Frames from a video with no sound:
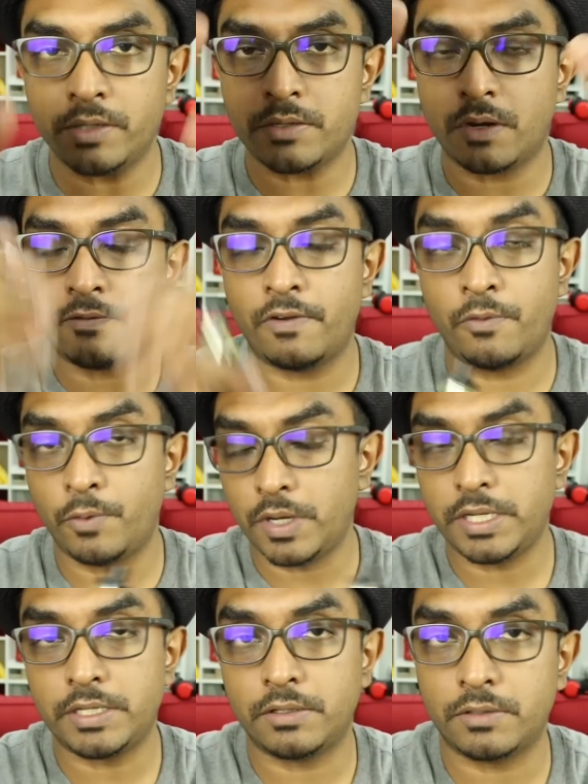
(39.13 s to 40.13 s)
instead of a
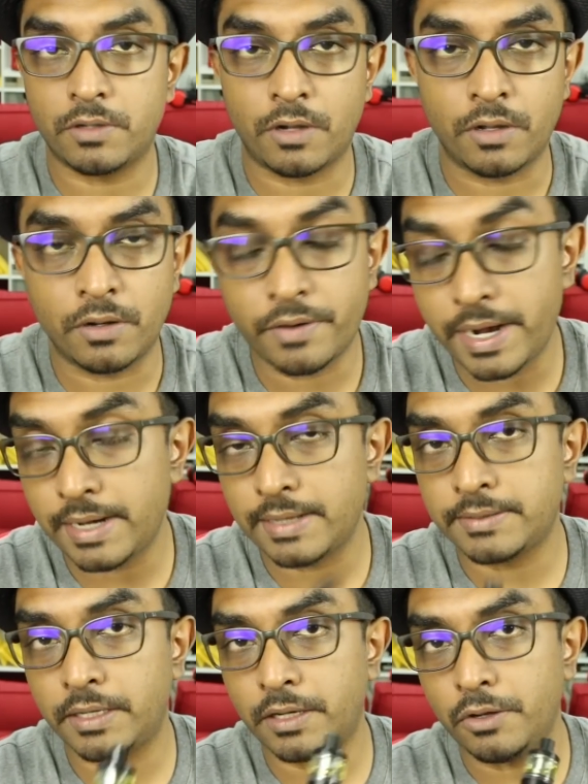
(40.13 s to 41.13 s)
vertical coil. Alright,
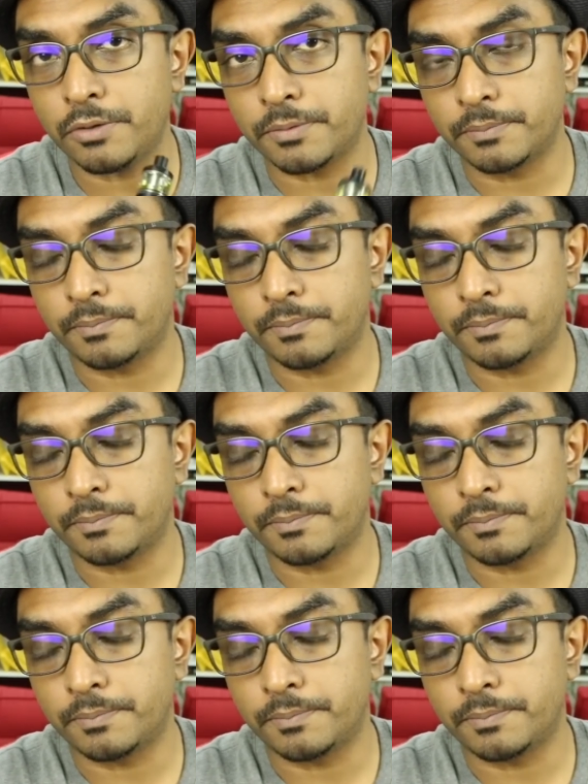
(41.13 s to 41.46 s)
let's take a look.